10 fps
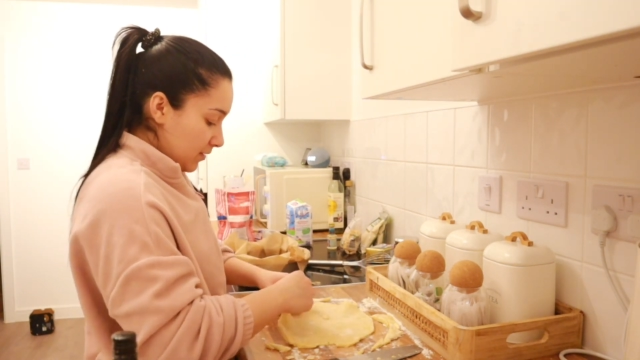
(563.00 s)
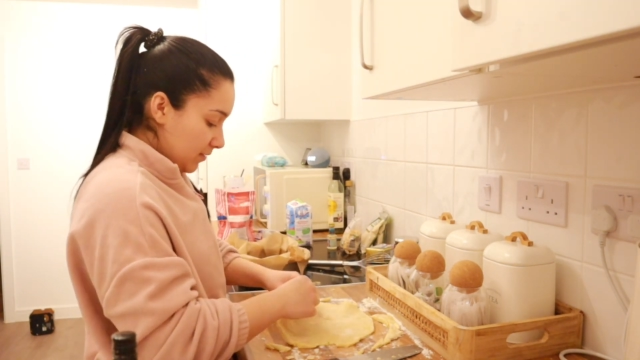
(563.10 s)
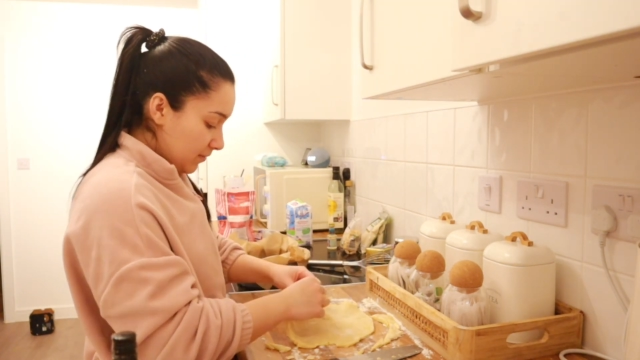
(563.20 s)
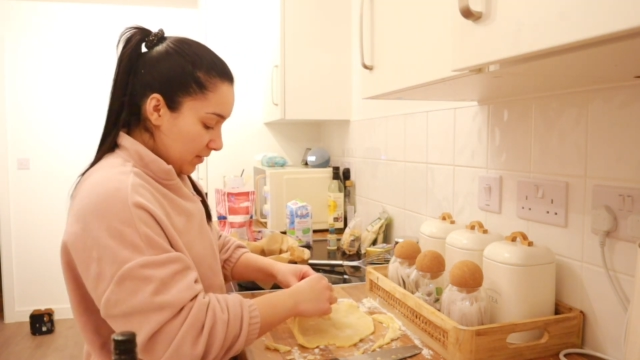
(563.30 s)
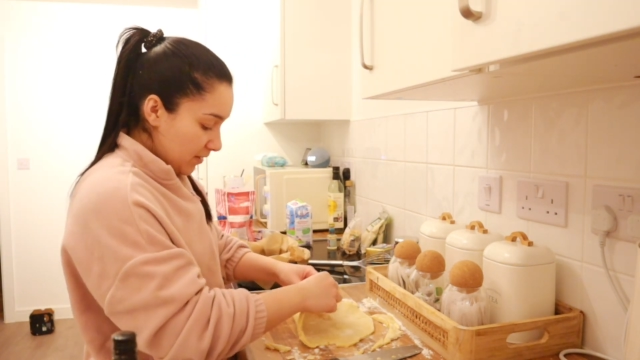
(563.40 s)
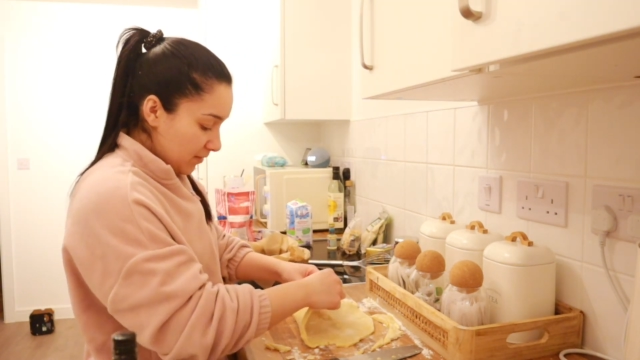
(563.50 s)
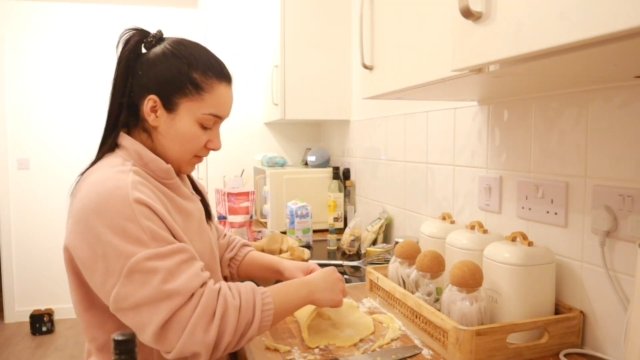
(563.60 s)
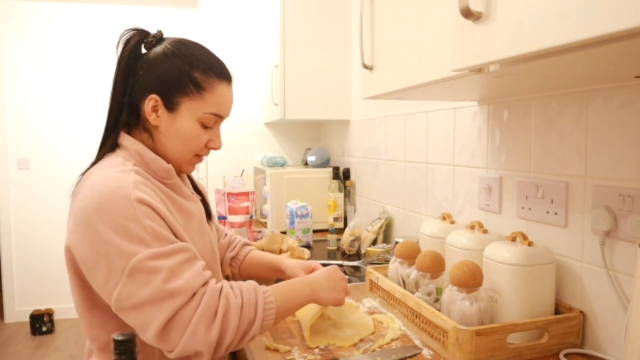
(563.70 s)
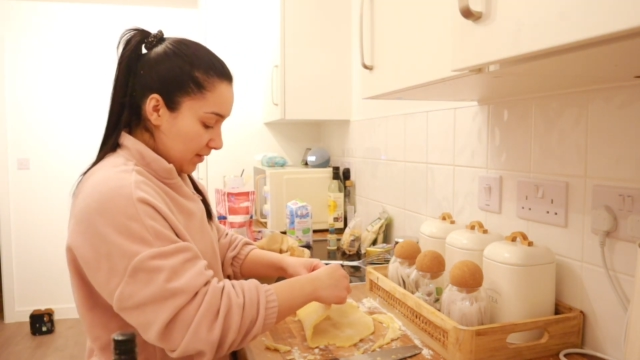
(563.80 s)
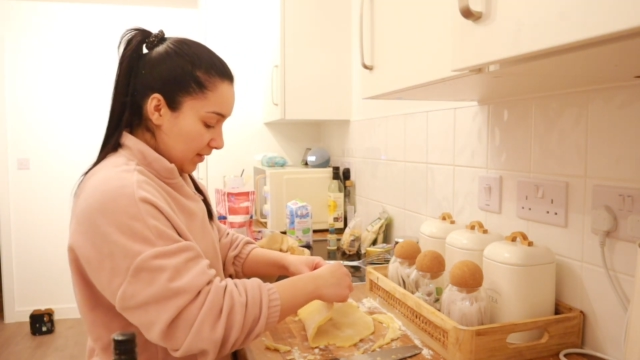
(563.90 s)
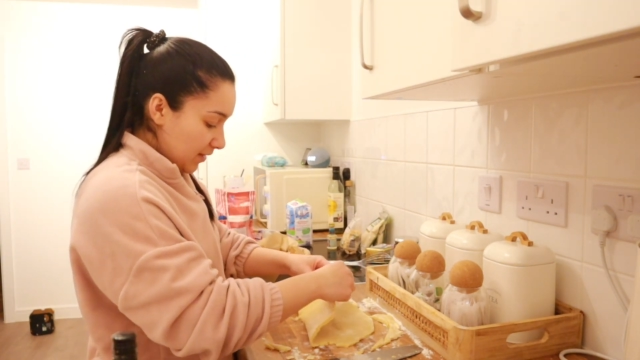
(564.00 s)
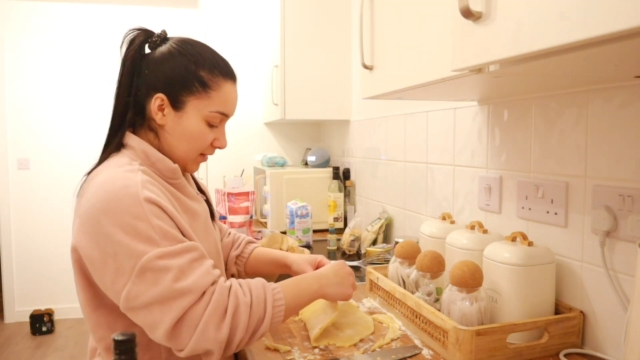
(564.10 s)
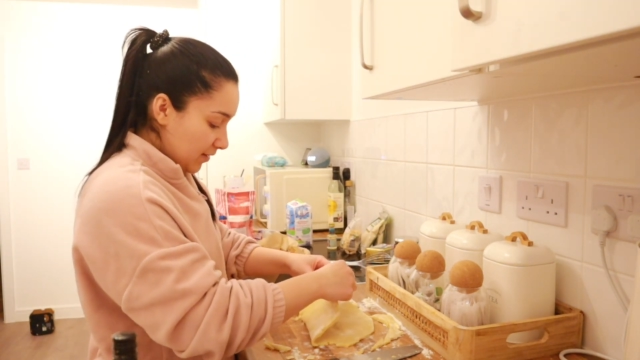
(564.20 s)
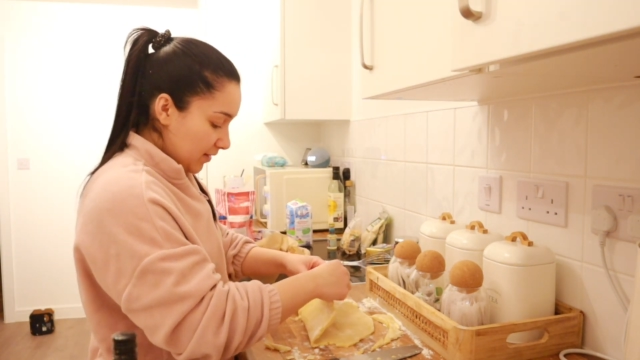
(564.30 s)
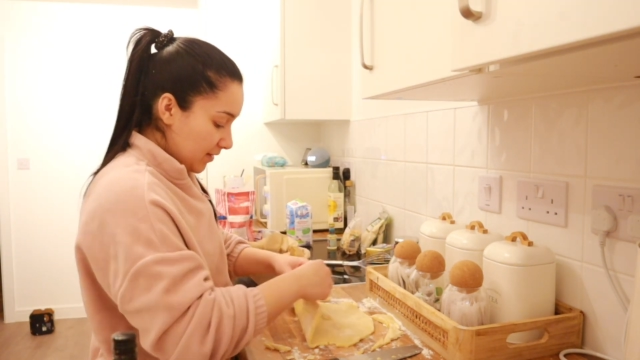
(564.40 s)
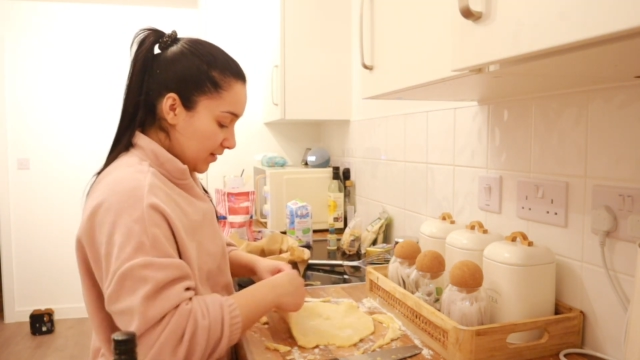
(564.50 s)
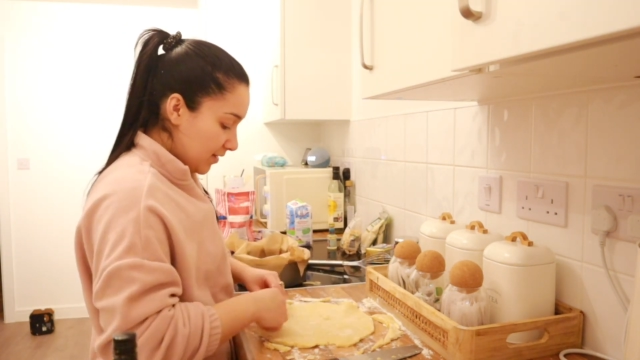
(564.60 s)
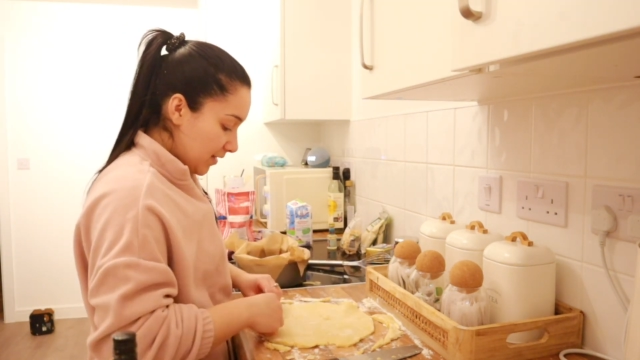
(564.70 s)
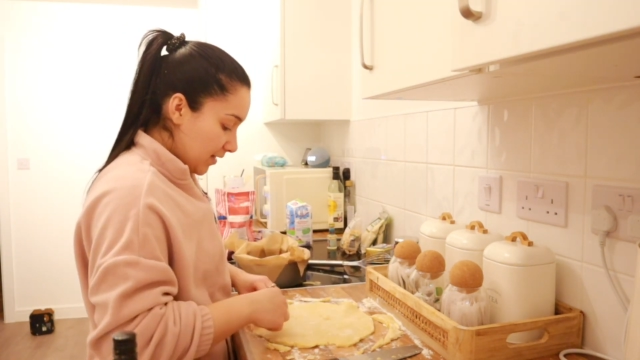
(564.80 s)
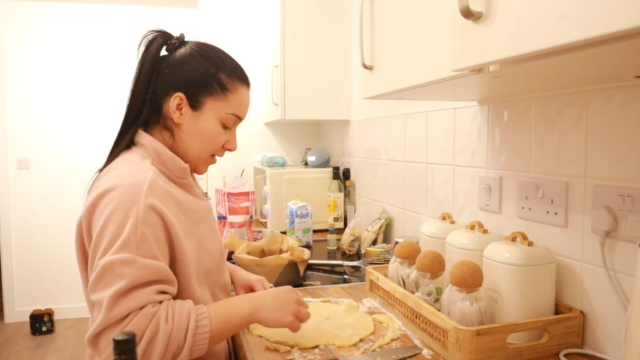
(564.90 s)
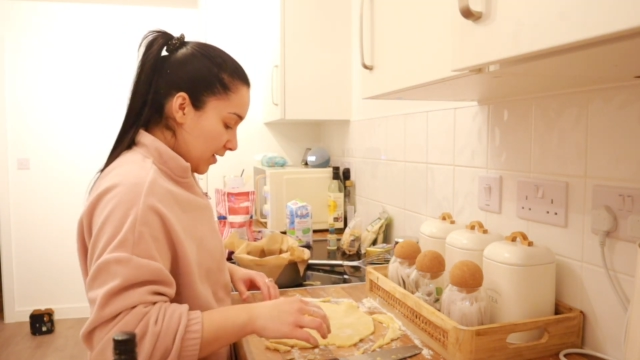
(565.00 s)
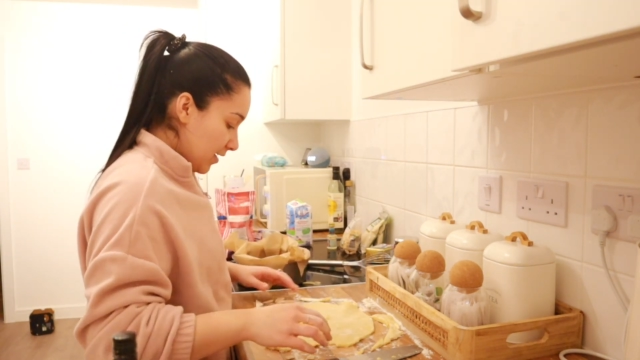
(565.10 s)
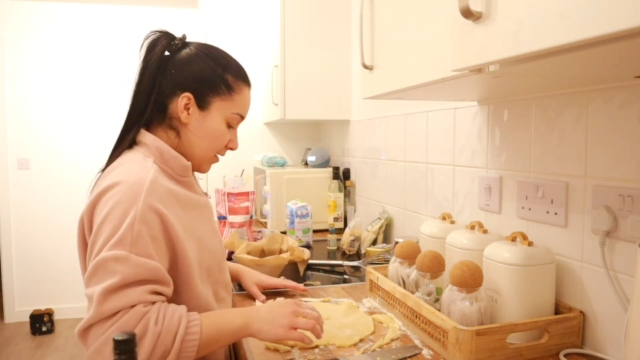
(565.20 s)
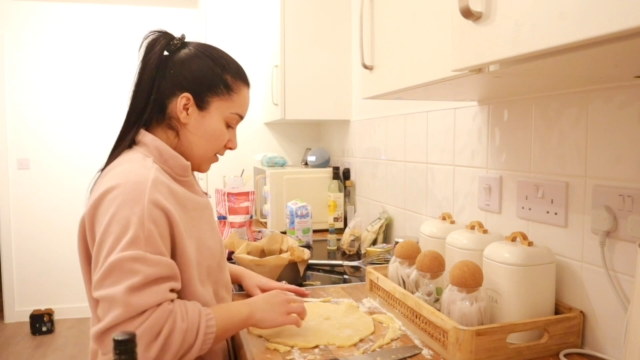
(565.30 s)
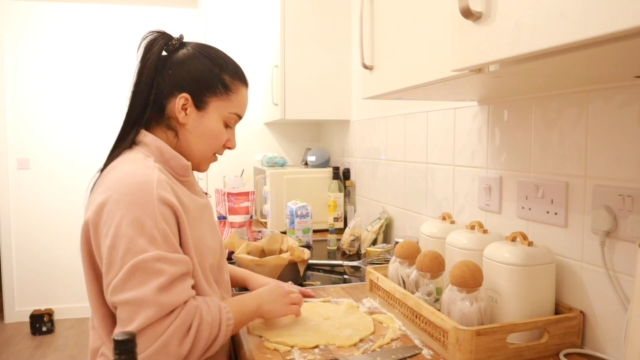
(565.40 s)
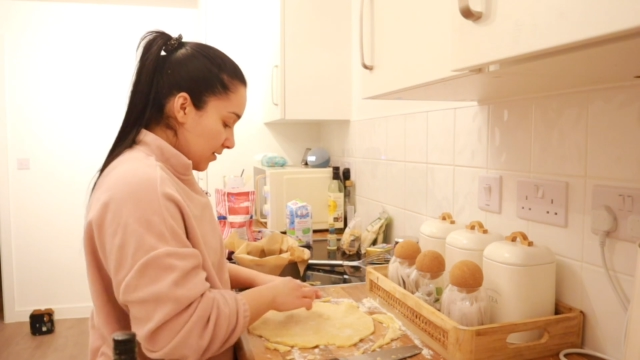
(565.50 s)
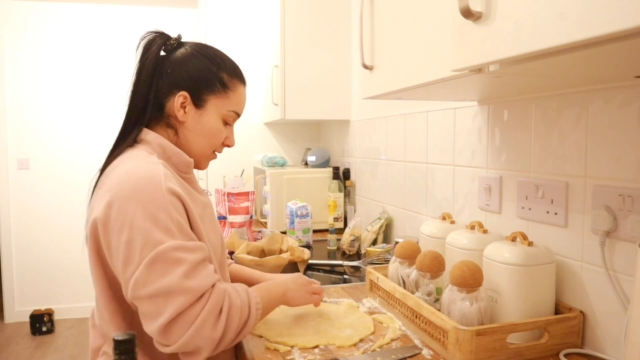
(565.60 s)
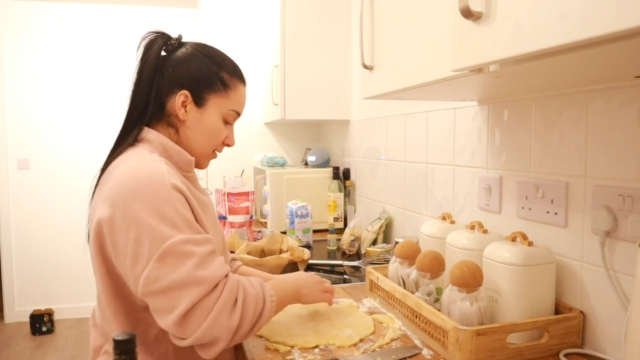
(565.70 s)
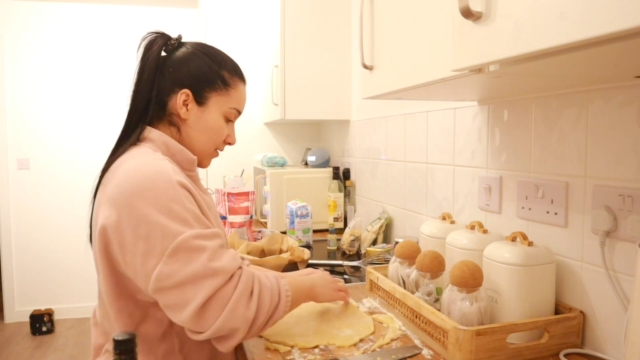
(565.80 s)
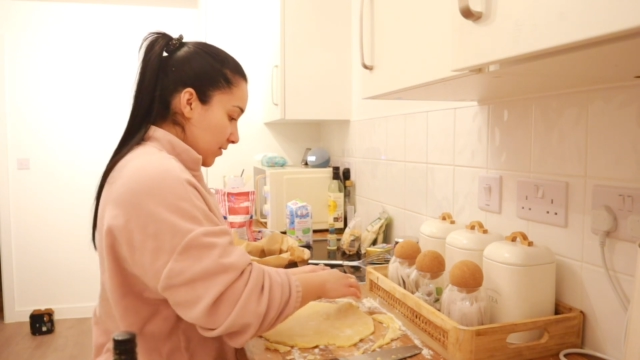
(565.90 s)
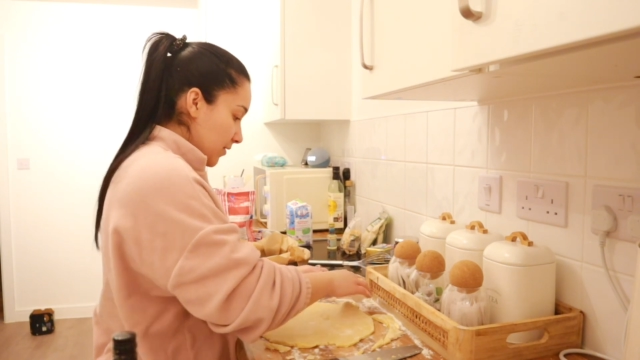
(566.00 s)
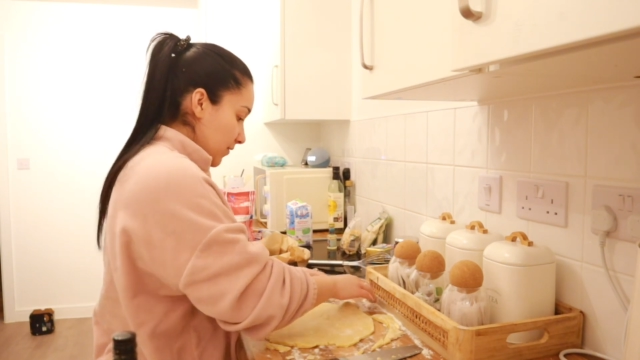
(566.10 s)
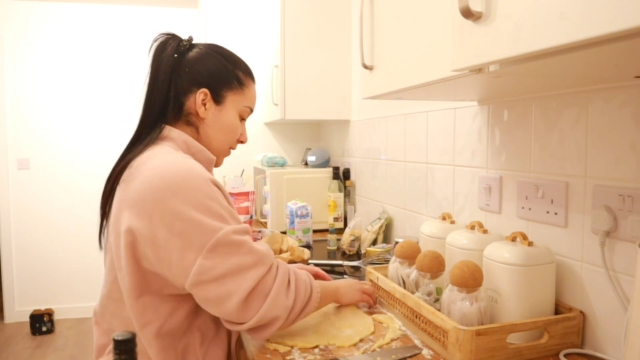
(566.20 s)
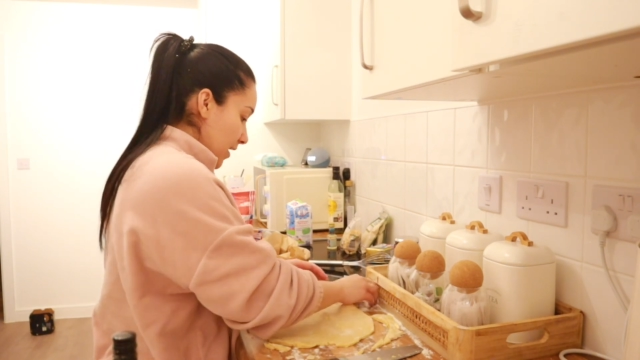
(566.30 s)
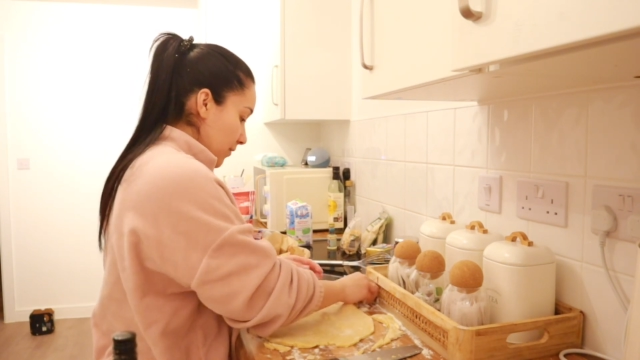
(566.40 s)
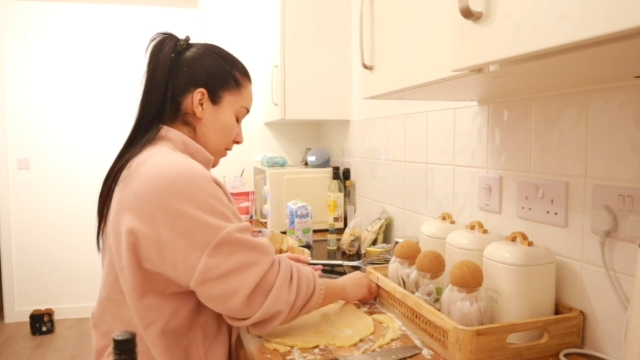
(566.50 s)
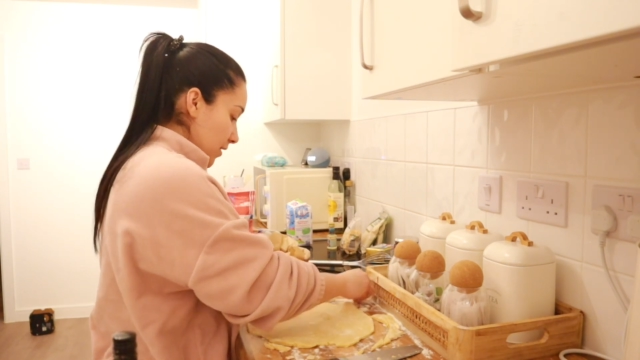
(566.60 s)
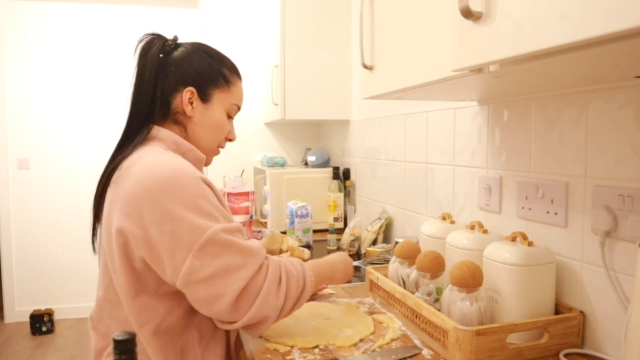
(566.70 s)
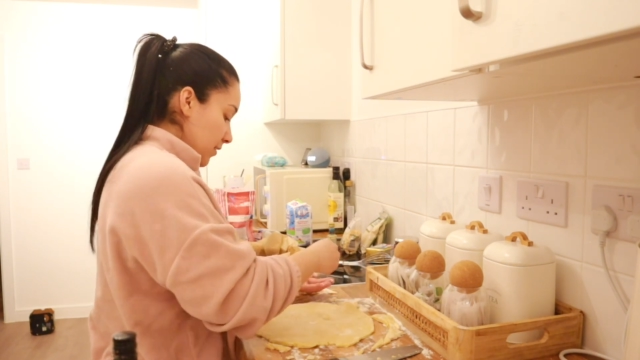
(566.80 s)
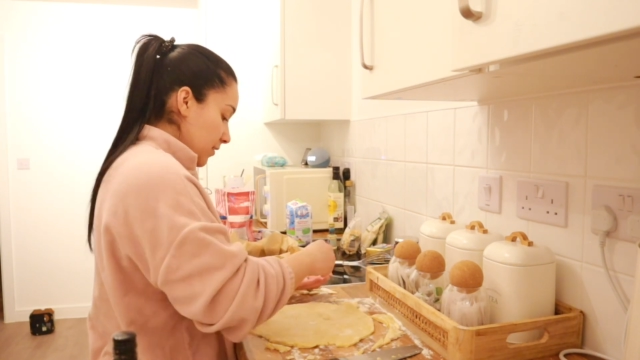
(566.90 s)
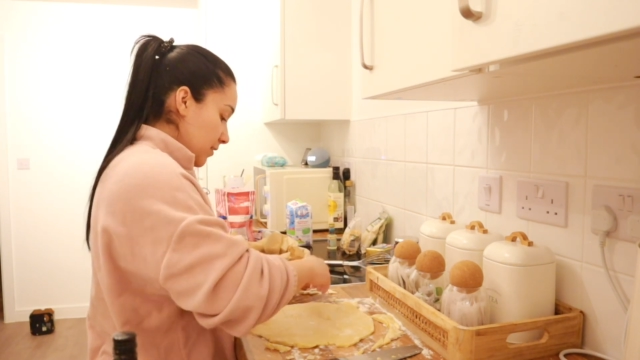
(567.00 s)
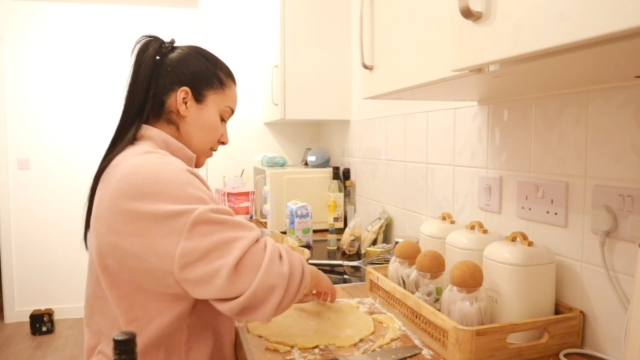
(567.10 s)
Oh no, it's sticking. It's sticking. It's not enough flour.